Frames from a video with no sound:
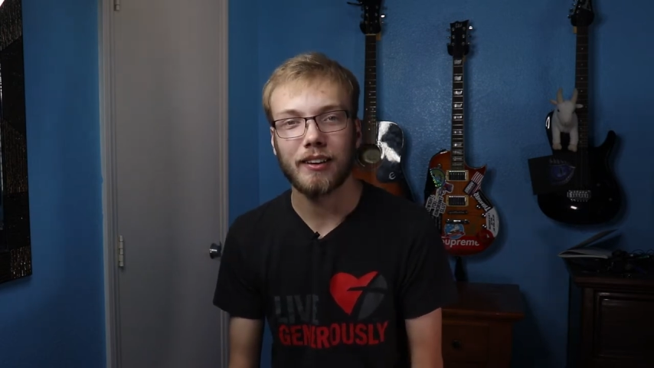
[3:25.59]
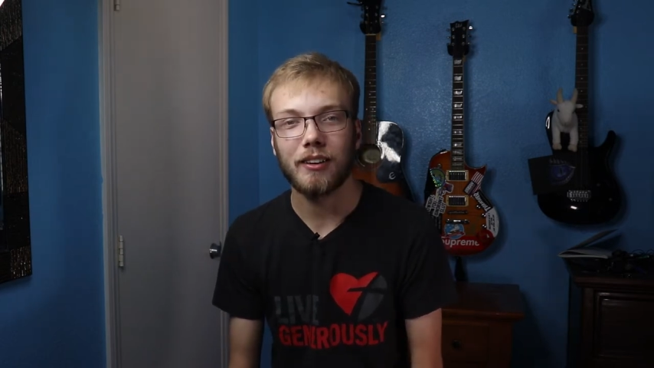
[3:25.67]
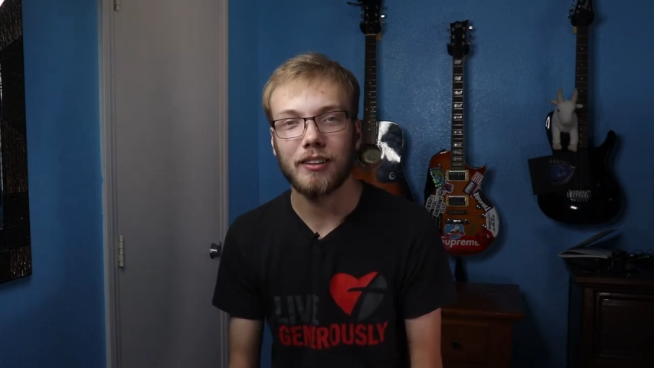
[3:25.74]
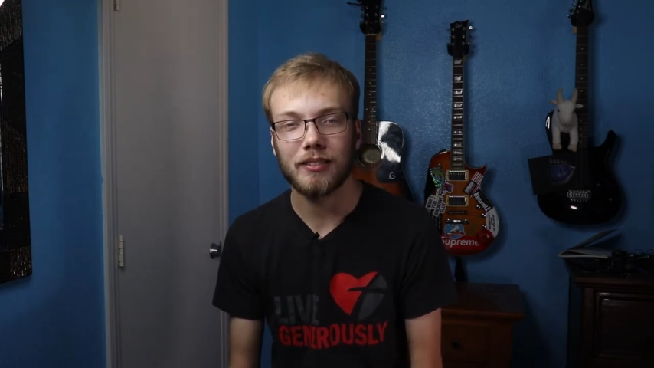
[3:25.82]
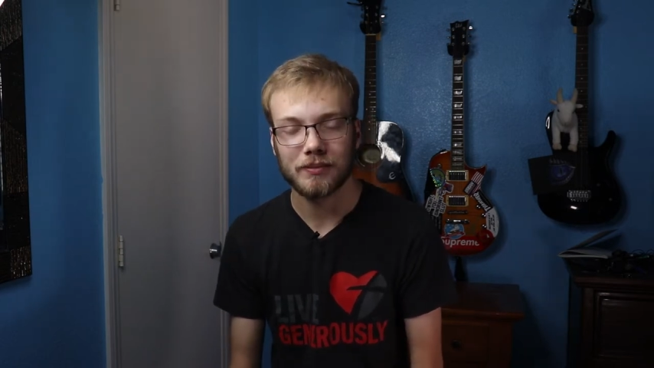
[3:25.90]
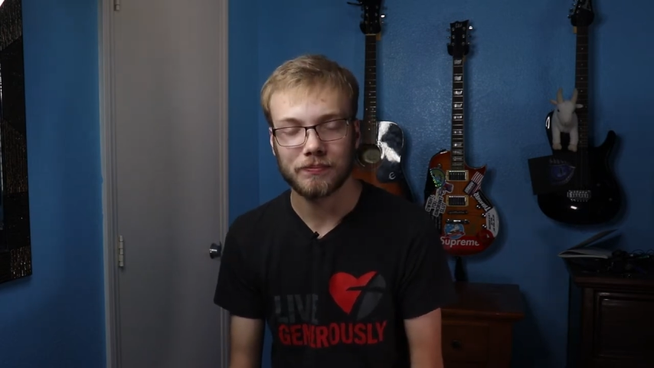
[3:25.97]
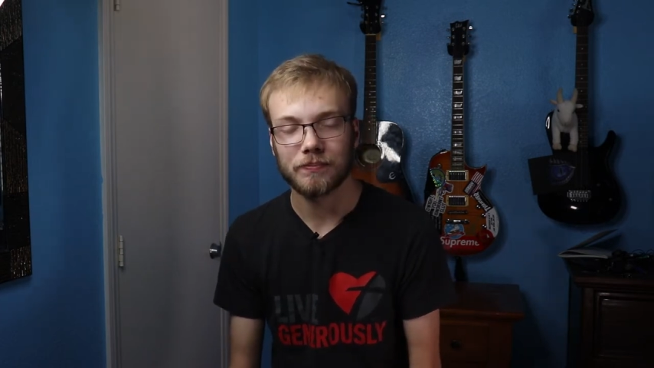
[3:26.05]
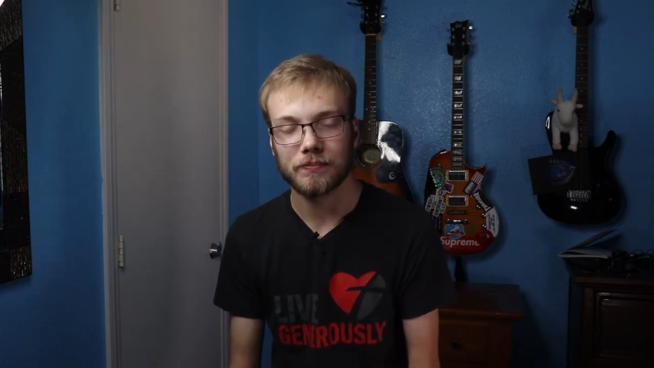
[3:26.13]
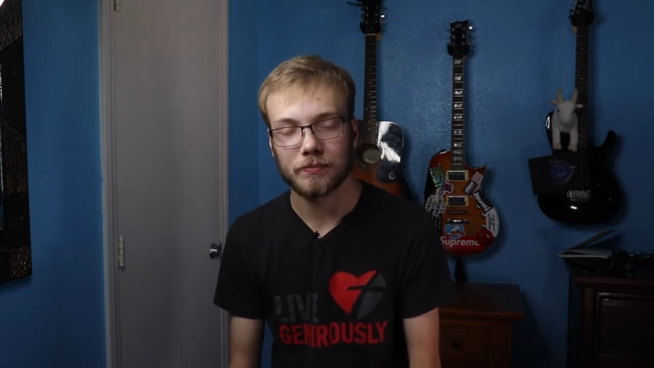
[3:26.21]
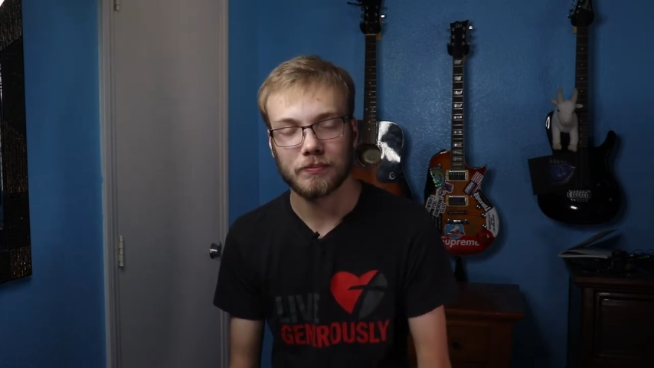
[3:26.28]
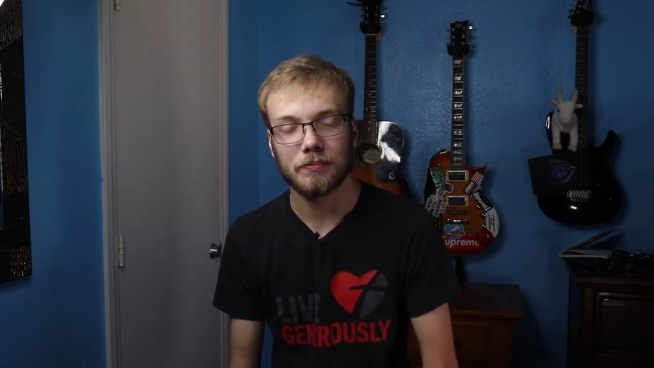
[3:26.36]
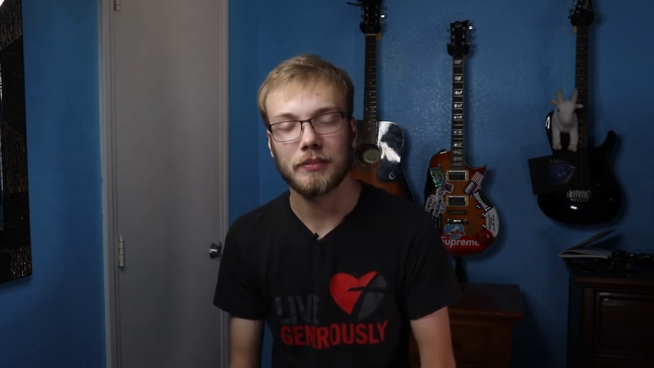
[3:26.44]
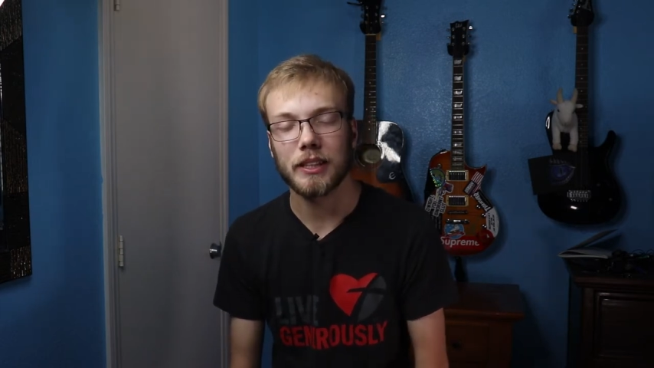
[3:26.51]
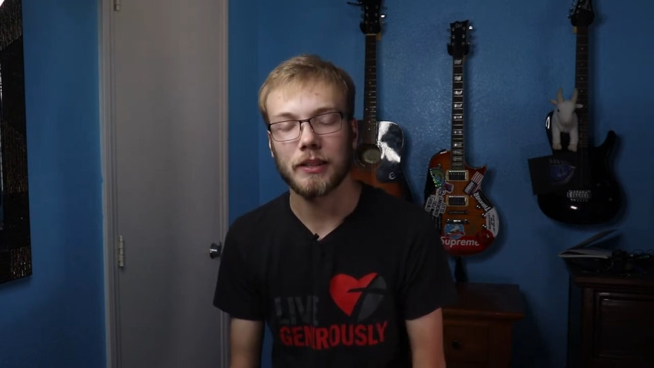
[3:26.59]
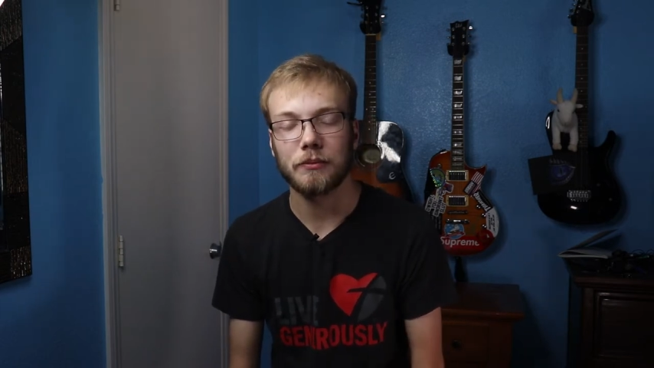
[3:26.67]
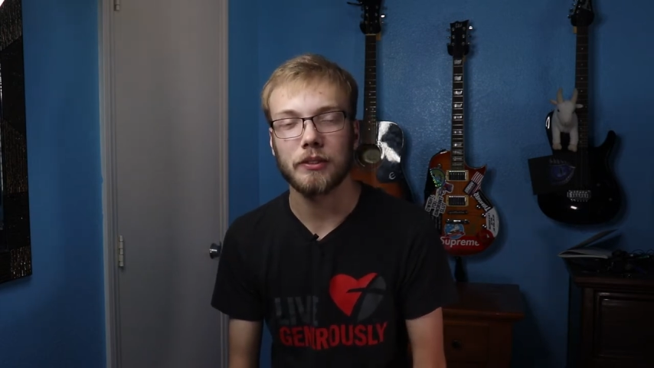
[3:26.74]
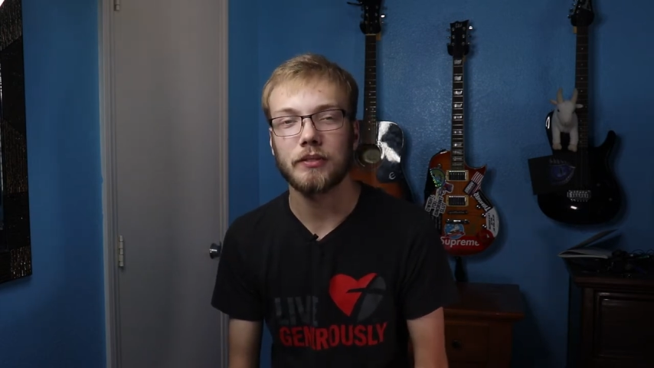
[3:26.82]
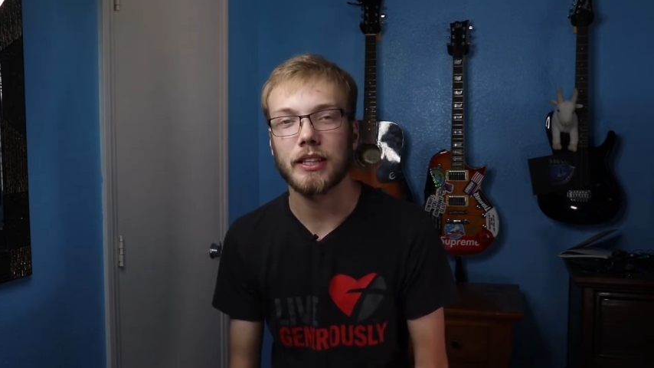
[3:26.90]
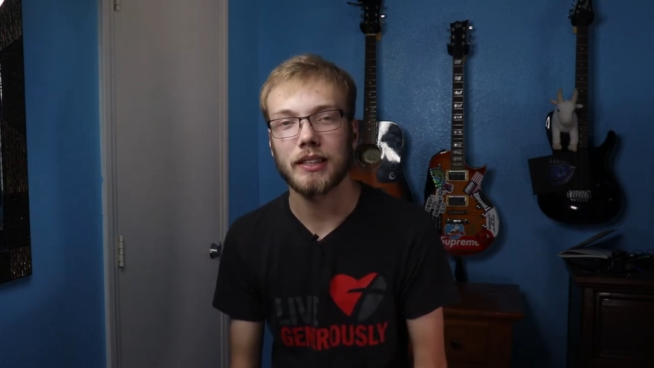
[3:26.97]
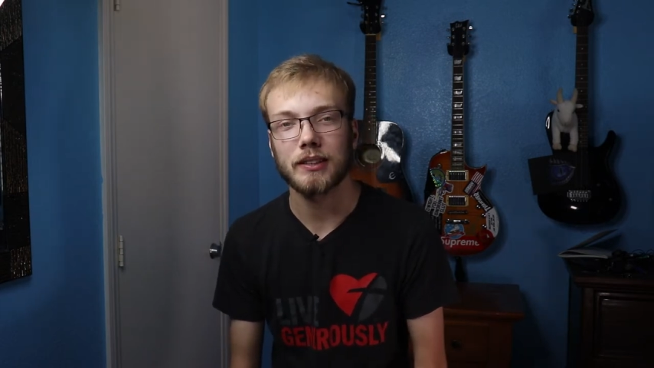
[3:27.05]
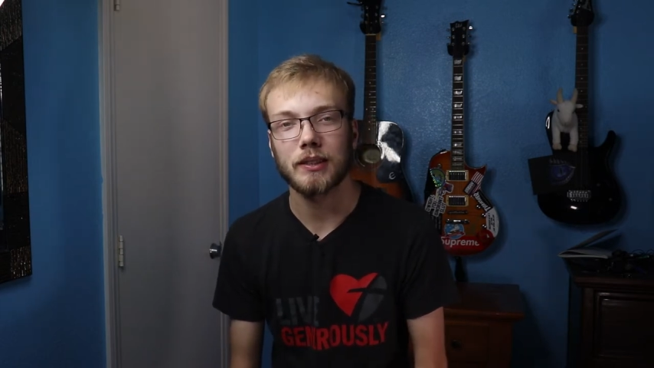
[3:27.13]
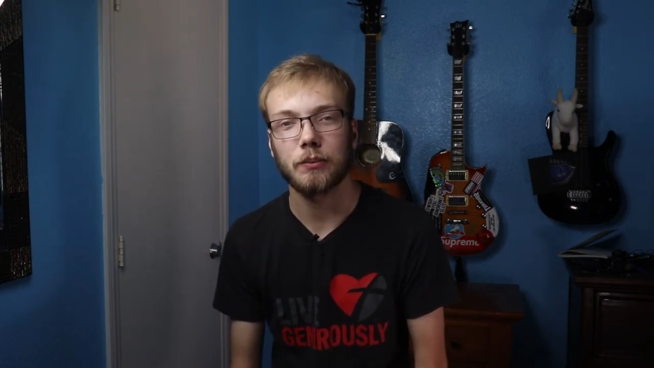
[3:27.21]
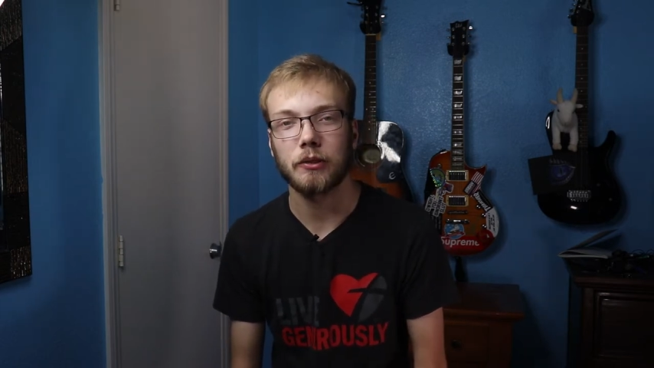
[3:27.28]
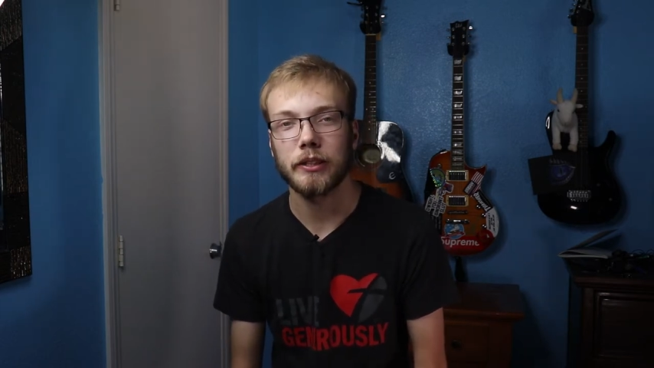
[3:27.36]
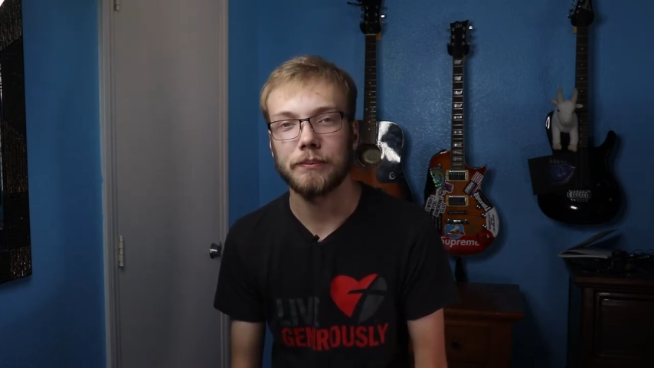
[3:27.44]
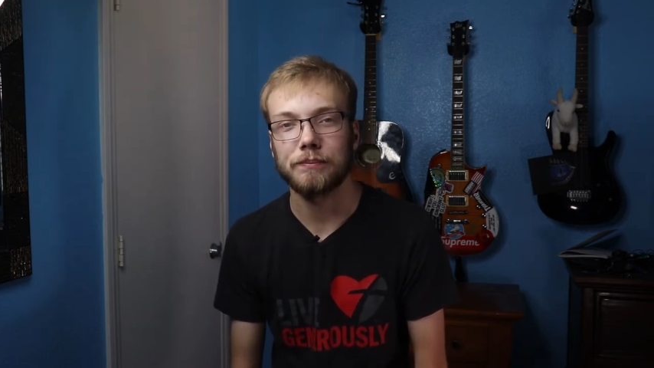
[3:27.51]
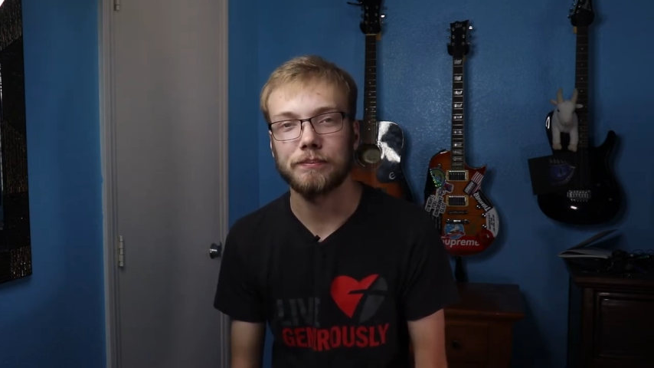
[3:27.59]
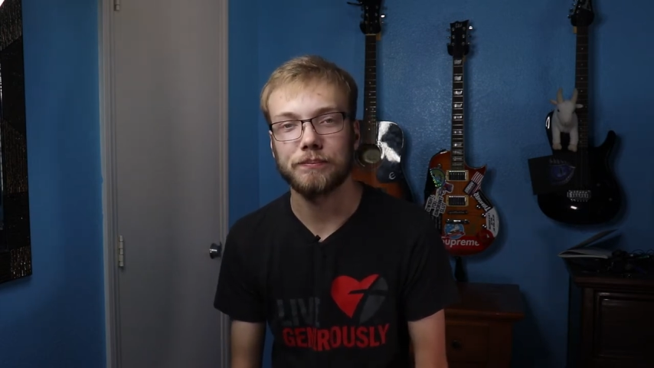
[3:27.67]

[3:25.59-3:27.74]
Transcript: all, the M50 gets the point.